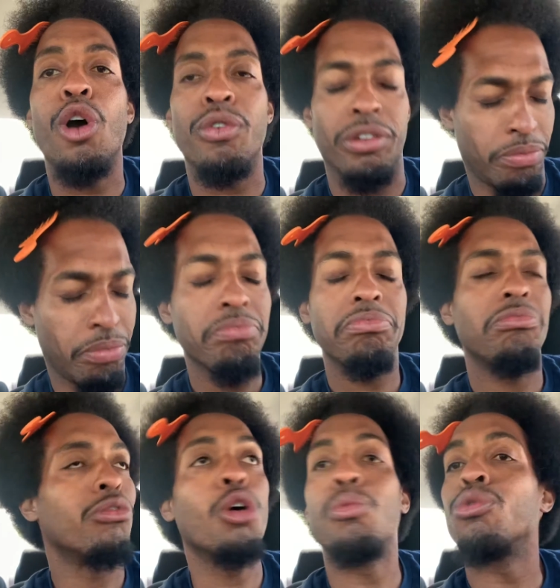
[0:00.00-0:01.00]
over.
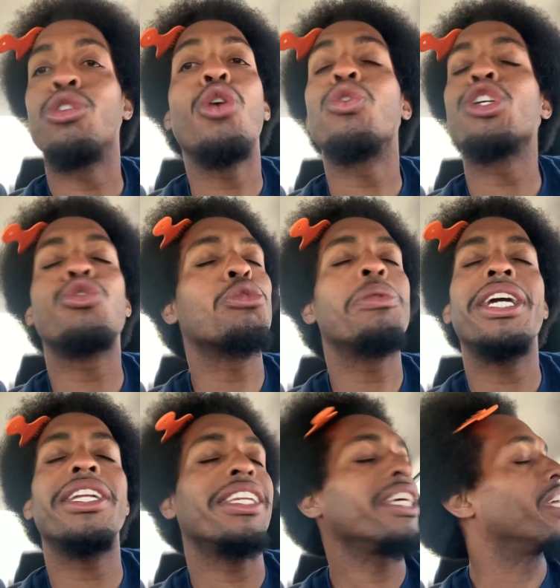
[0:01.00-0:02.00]
No, no
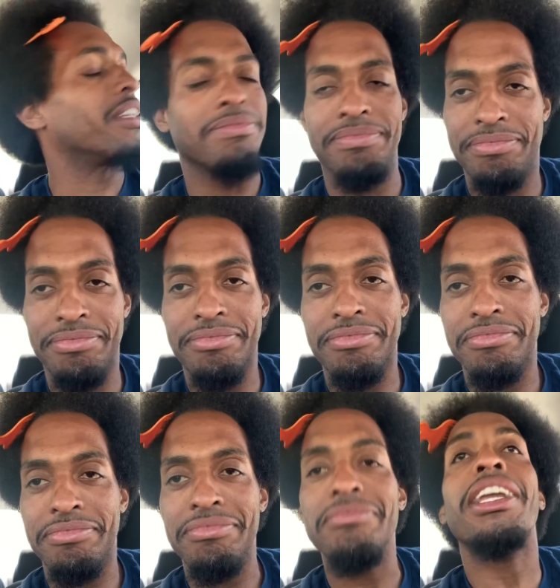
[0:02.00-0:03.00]
disrespect needed.
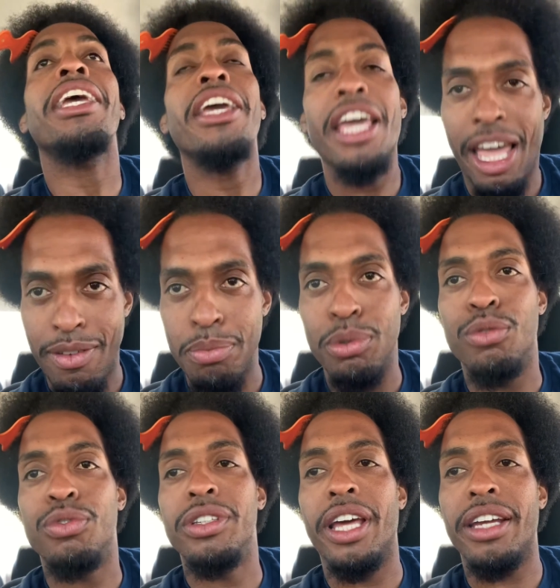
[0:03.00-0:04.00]
Have a
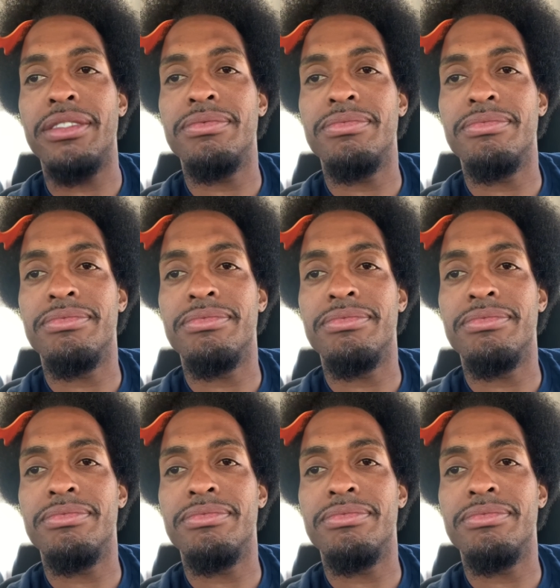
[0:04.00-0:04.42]
beautiful day.